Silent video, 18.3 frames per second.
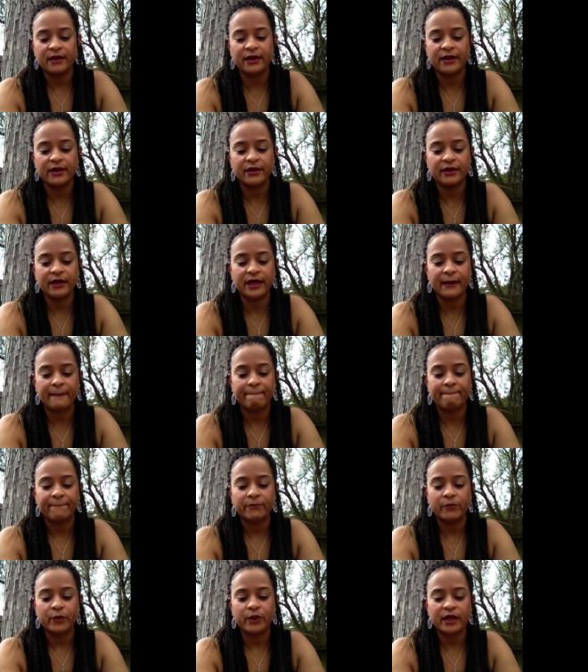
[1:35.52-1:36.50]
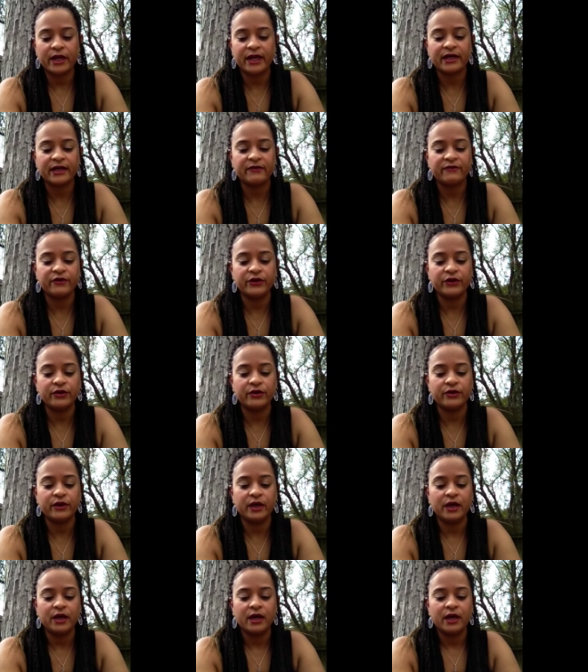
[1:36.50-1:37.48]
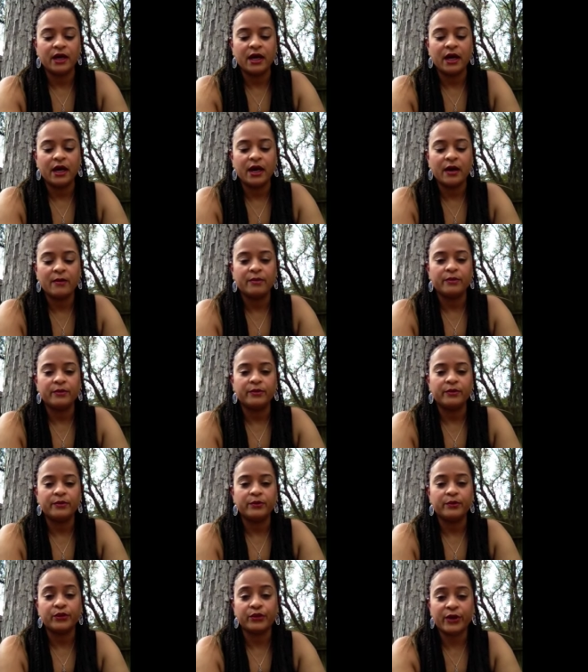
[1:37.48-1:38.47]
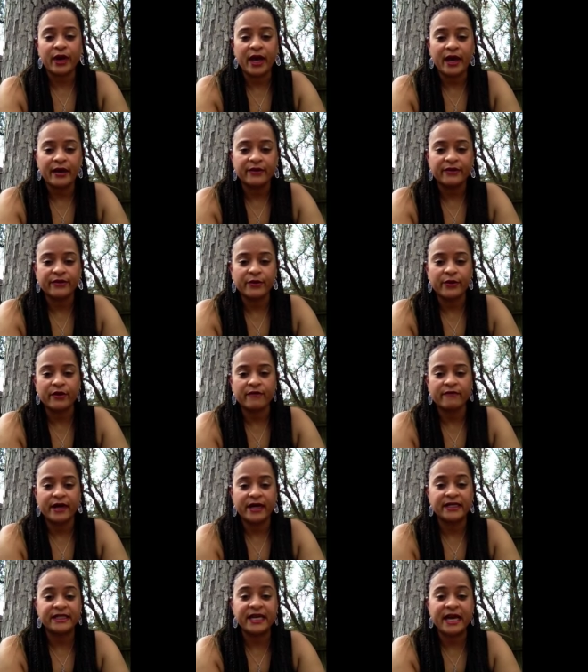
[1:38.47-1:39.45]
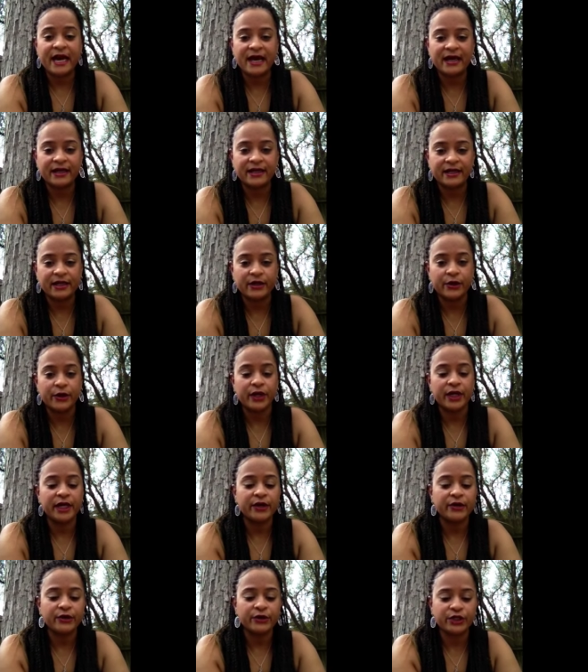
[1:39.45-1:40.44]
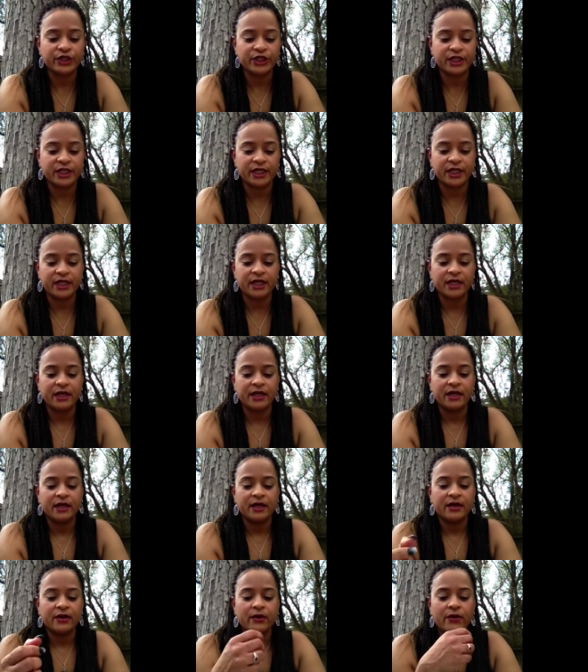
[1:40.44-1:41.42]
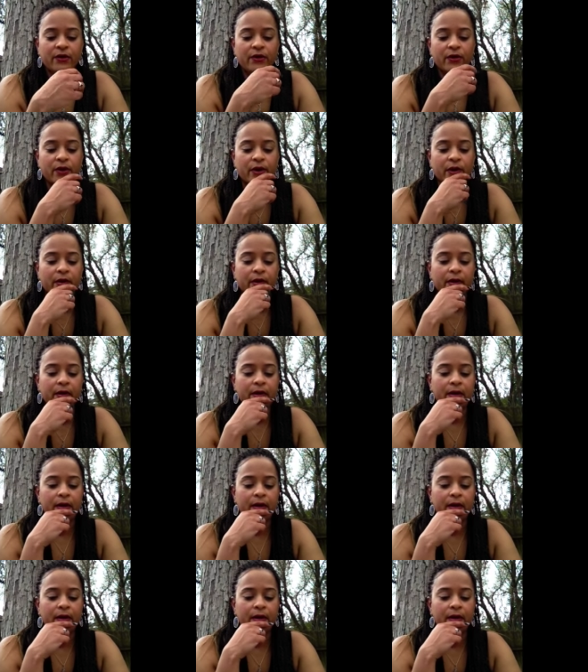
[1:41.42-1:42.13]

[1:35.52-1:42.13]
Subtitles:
here, like when I give you breath or vitality or energy or